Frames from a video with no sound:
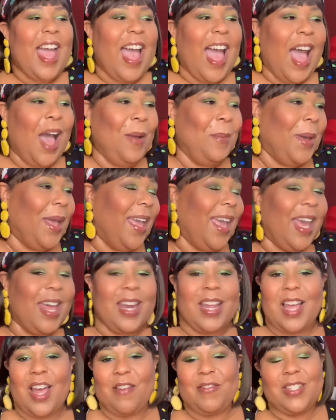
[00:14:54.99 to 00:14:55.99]
I might
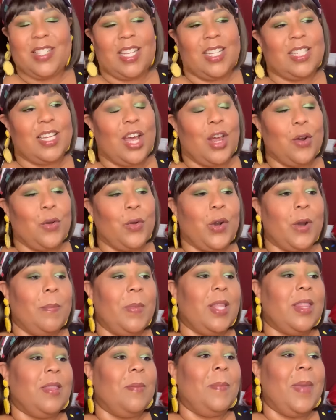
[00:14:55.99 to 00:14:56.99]
have a conversation out of order,
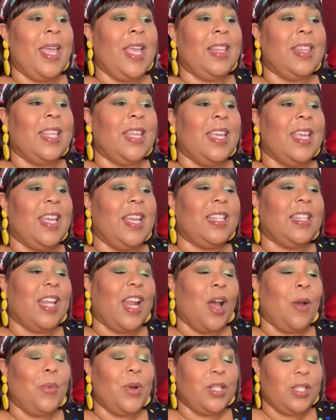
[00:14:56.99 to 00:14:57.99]
but the main thing
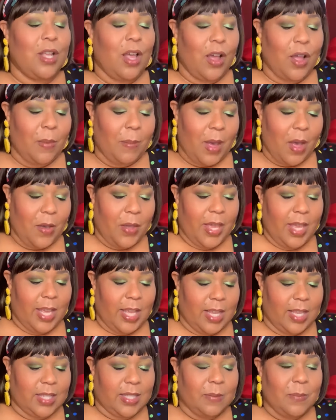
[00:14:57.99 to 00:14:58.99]
that I want to talk about
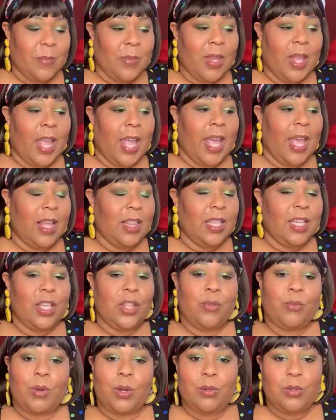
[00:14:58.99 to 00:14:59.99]
is
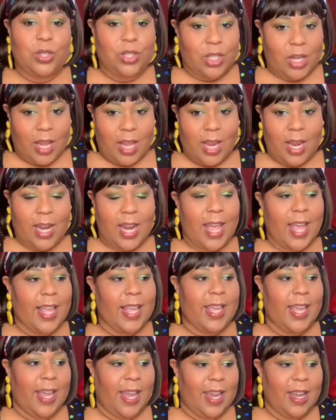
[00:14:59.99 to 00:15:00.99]
Elliot throws shade
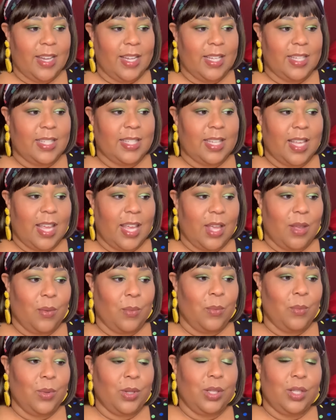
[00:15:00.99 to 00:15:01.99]
at Candy
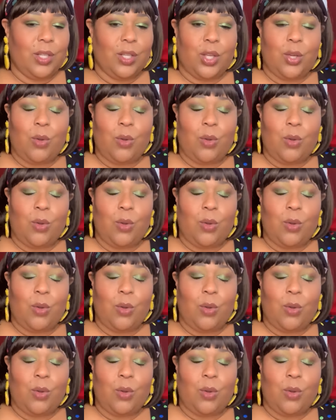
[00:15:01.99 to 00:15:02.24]
saying, well, look,